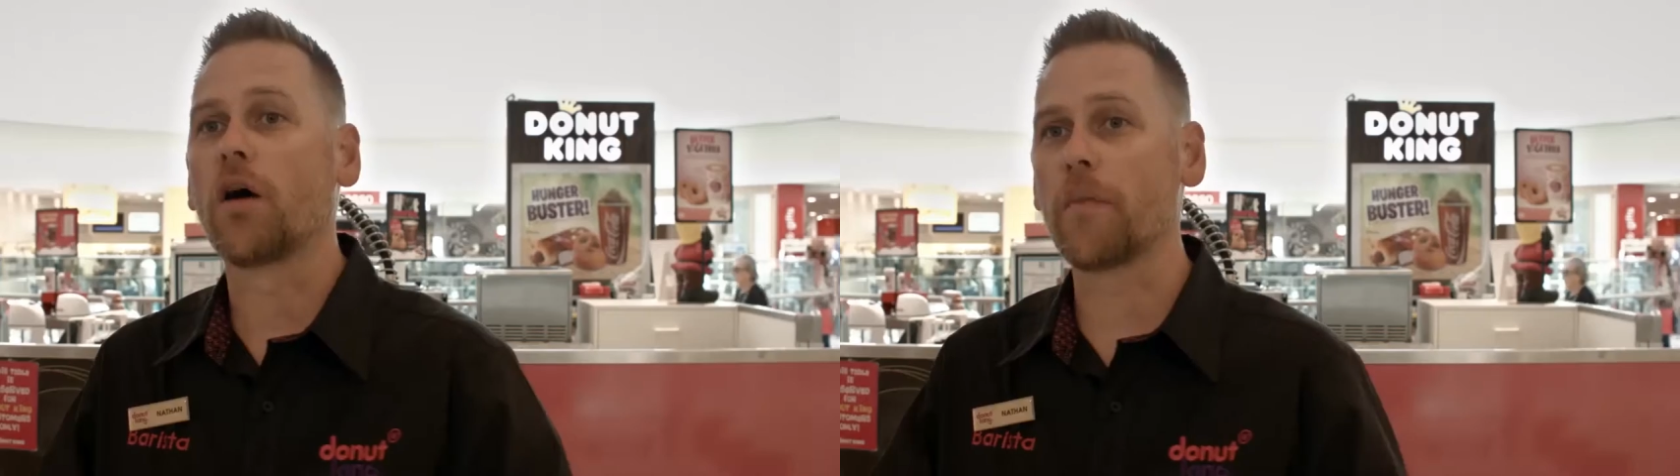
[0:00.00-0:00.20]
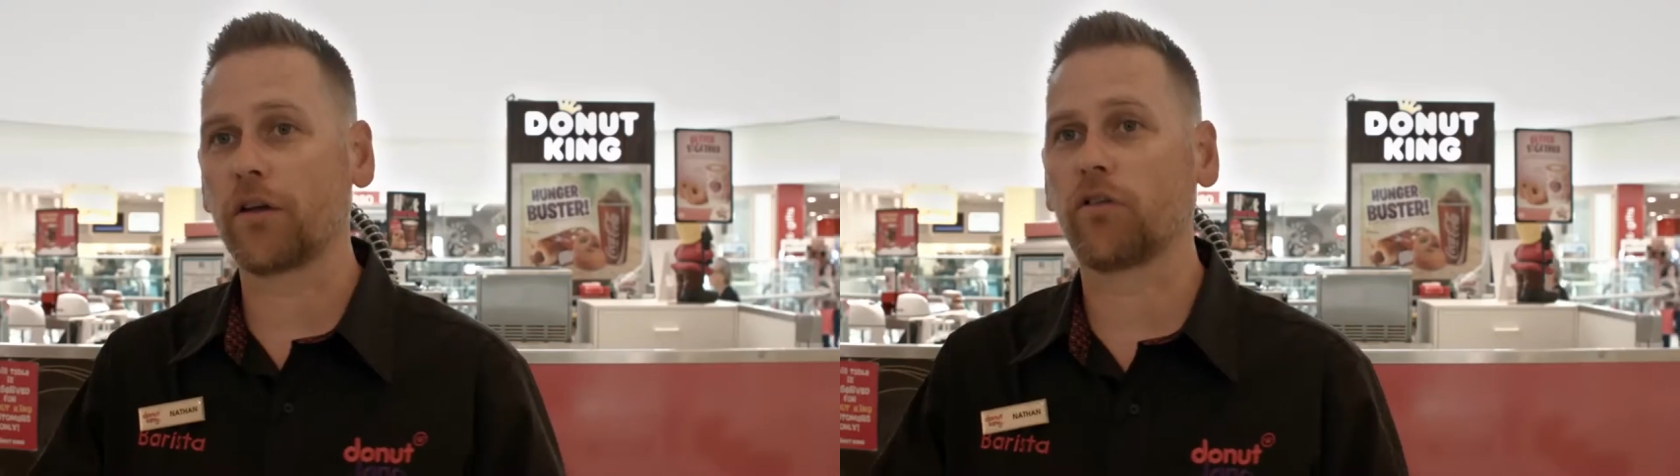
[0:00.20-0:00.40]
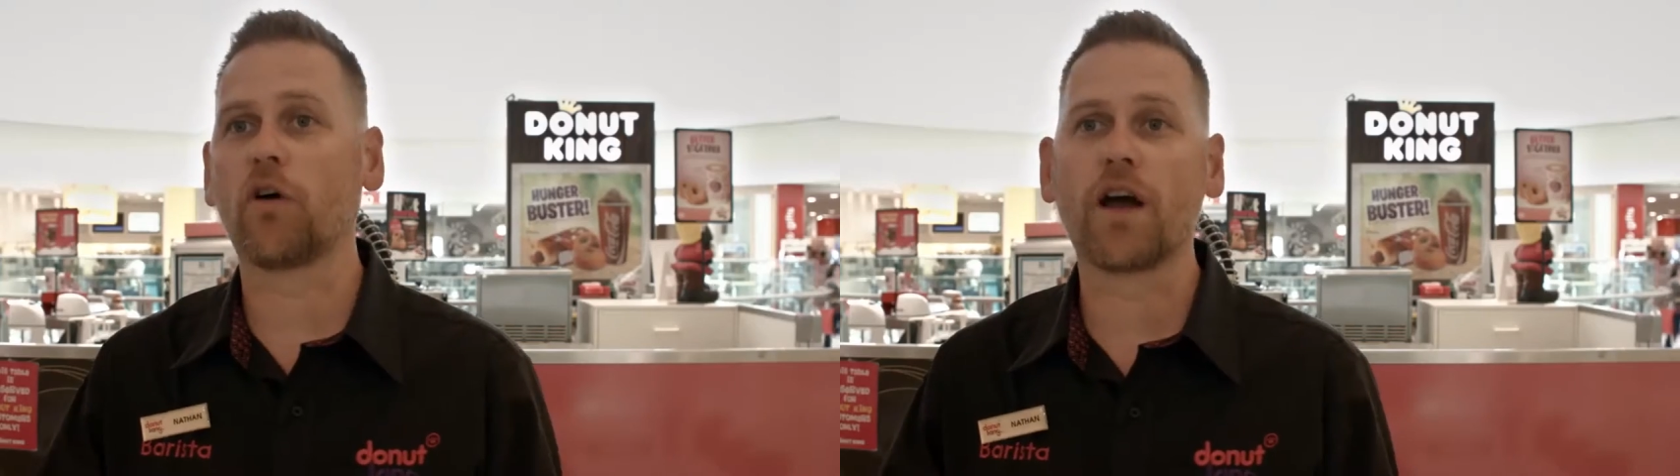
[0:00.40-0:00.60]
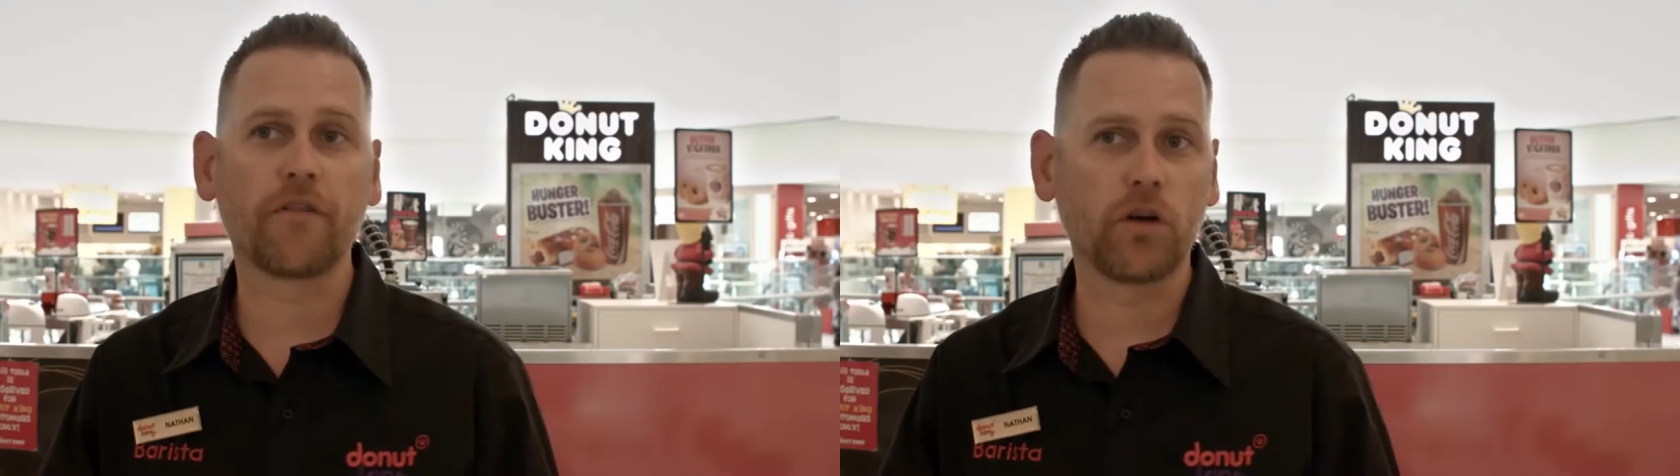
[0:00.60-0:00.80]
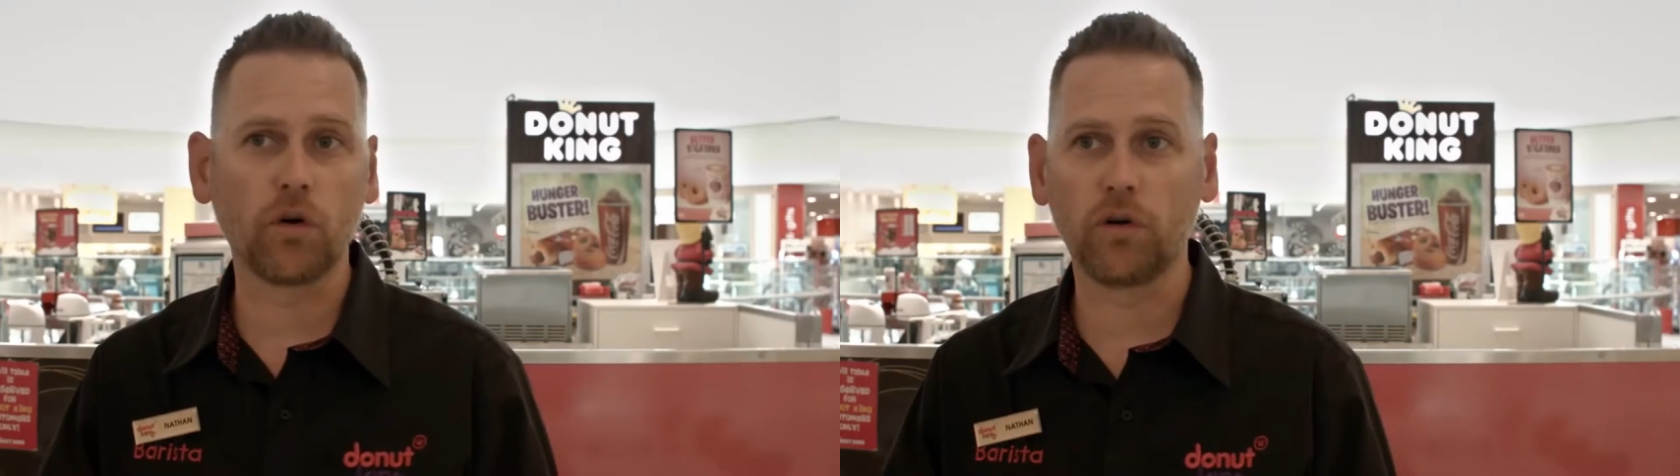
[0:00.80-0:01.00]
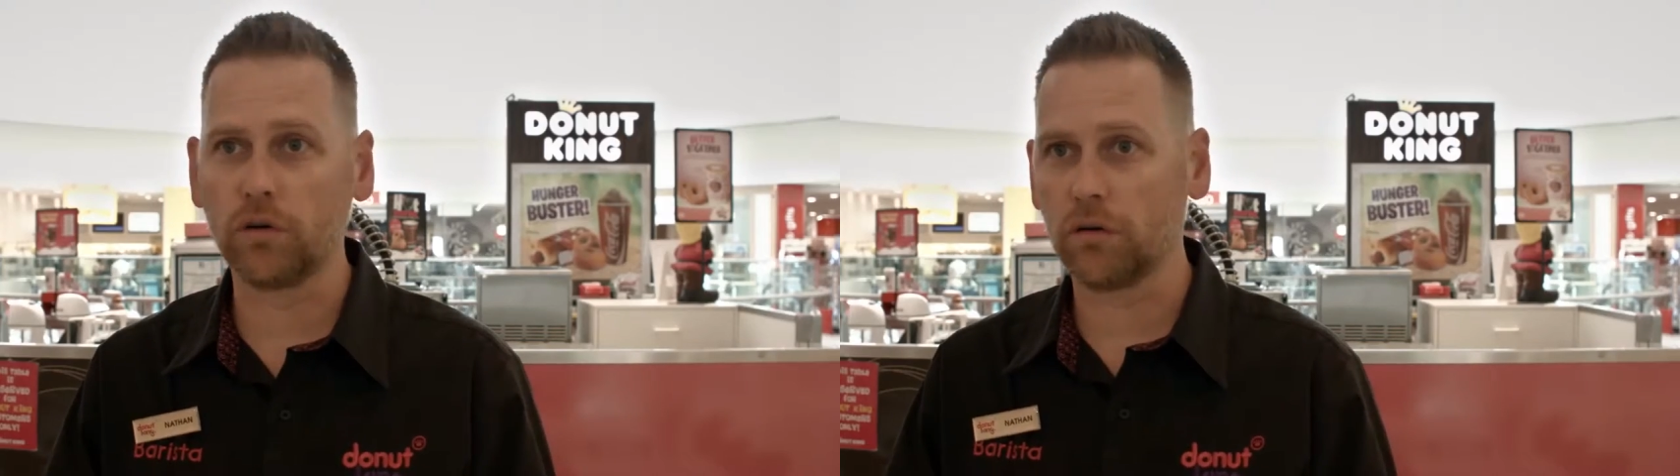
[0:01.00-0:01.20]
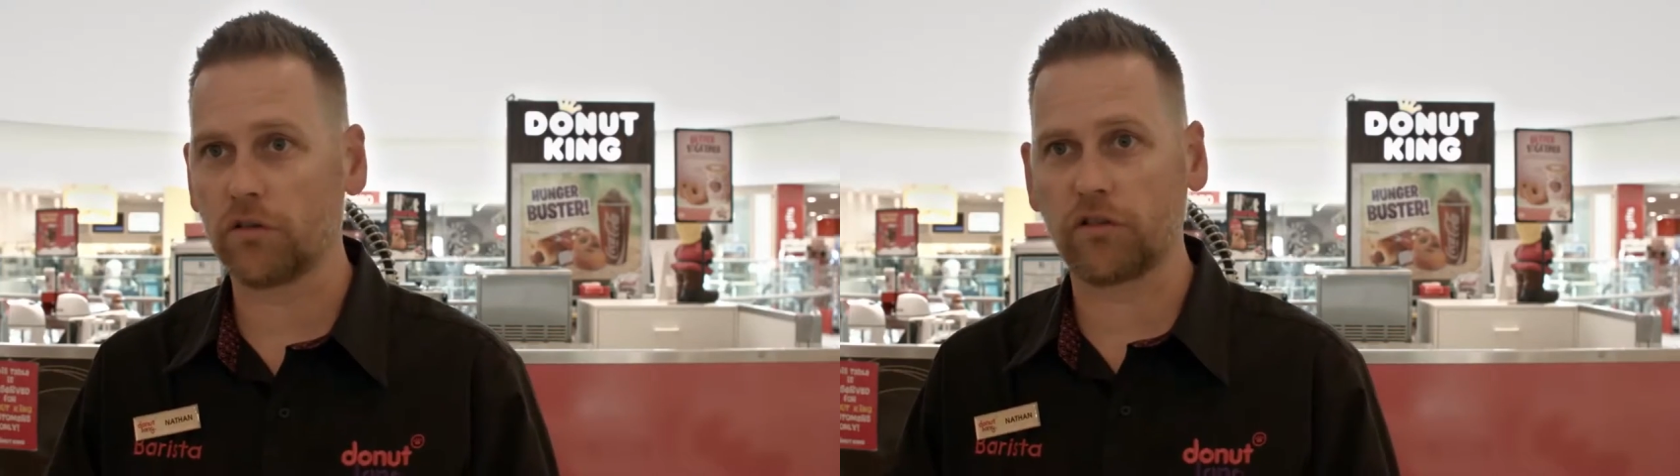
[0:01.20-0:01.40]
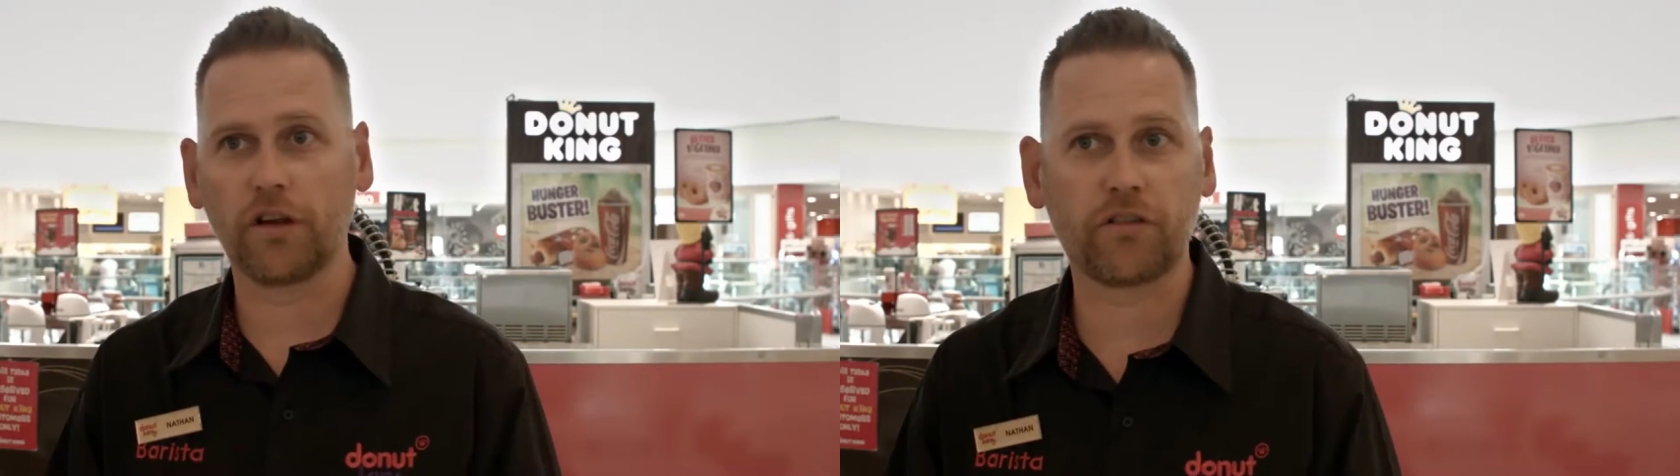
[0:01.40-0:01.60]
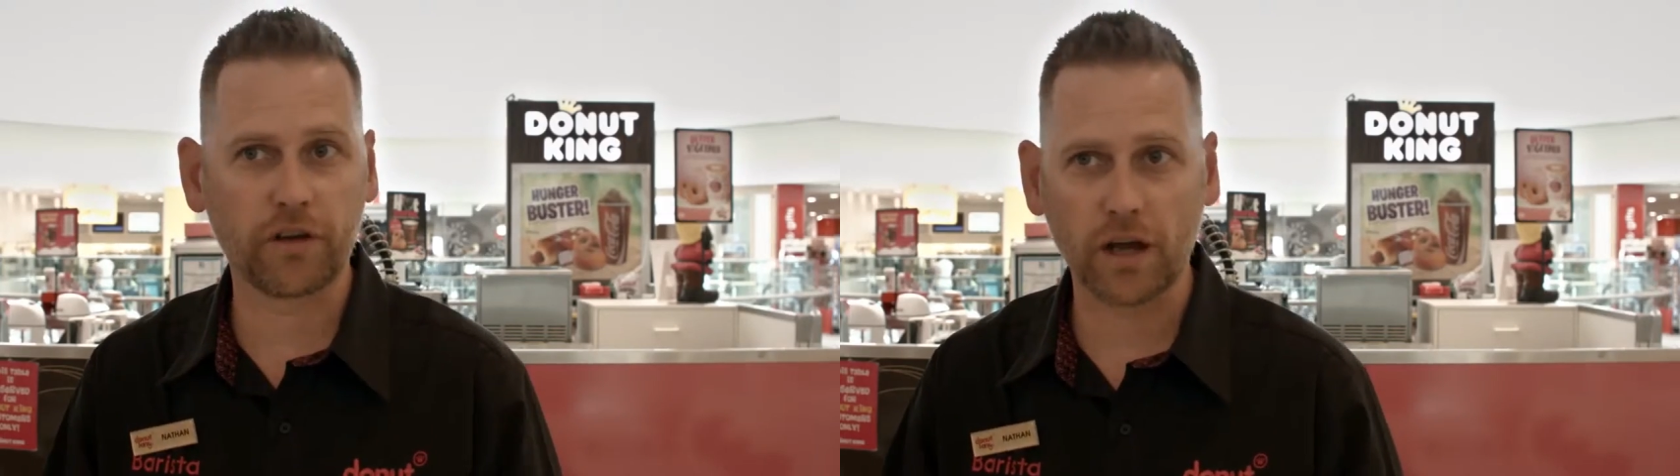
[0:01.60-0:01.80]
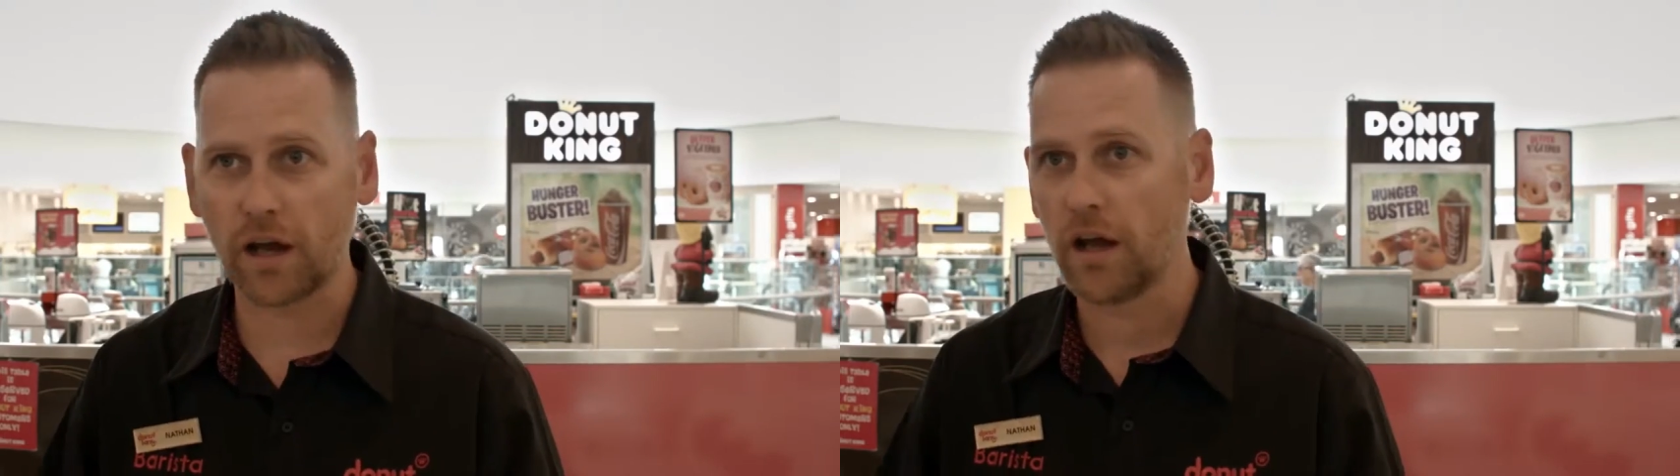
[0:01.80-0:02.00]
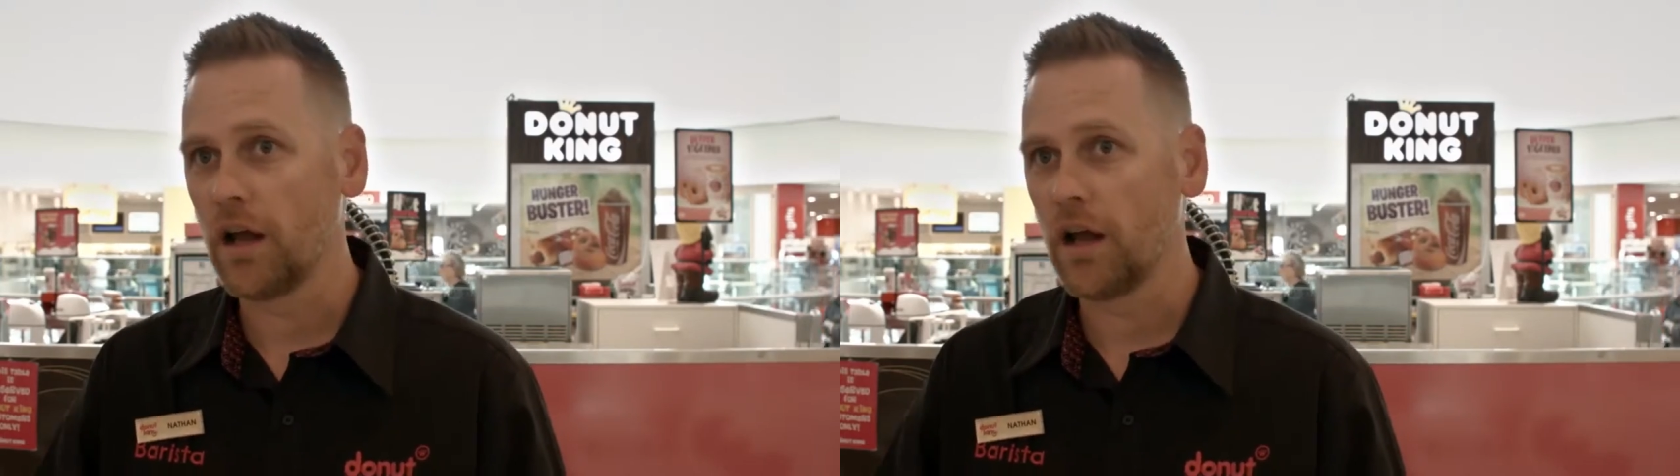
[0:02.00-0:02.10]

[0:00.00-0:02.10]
I make sure I have a good solicitor,